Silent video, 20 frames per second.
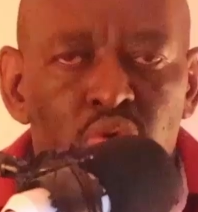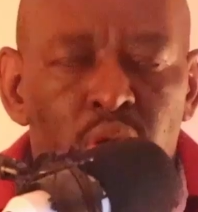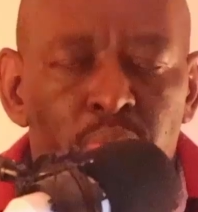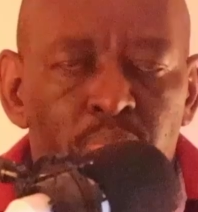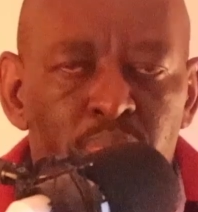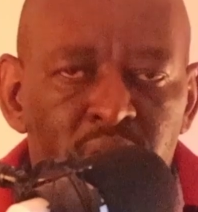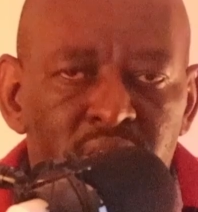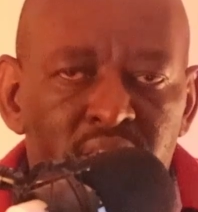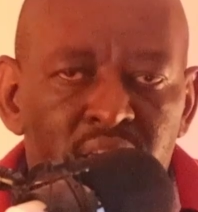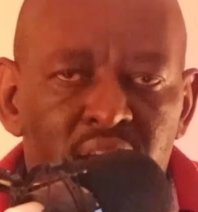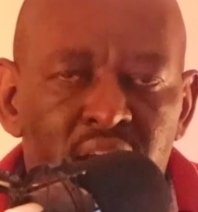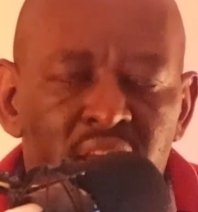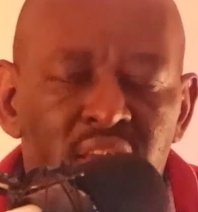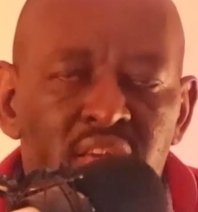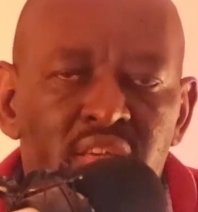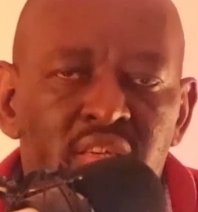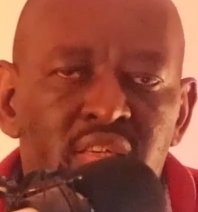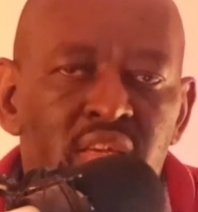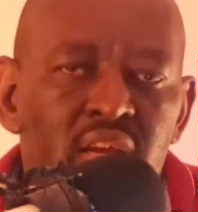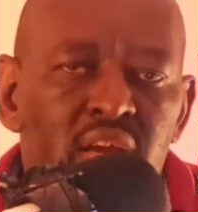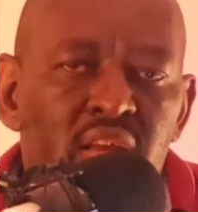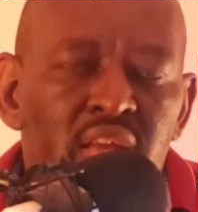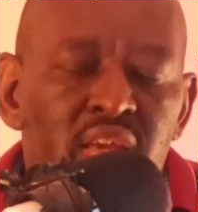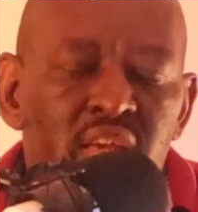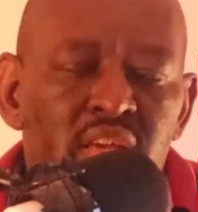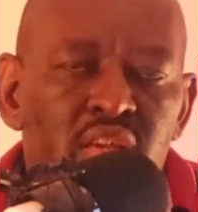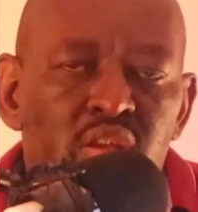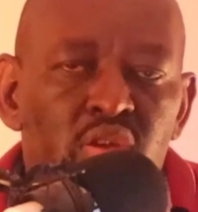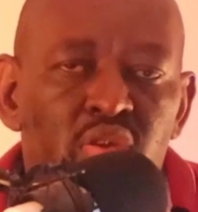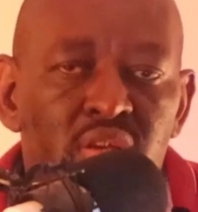You are basically
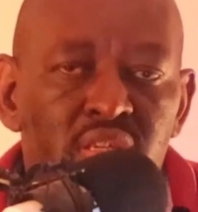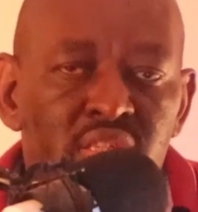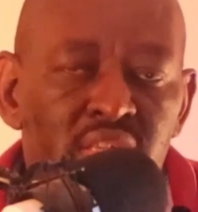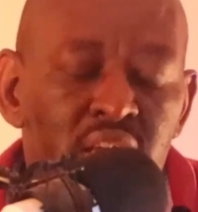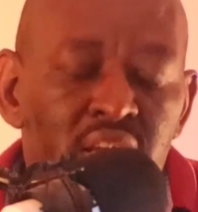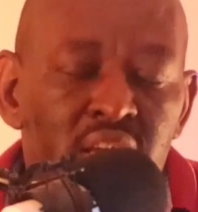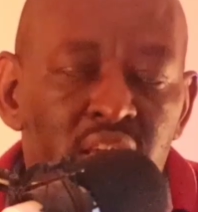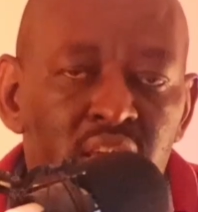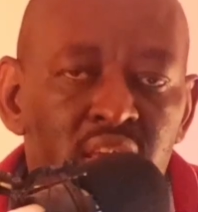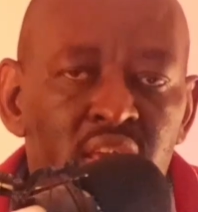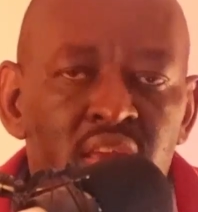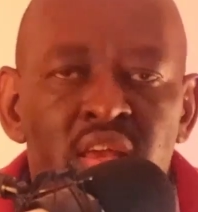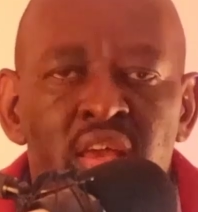sharing your journey,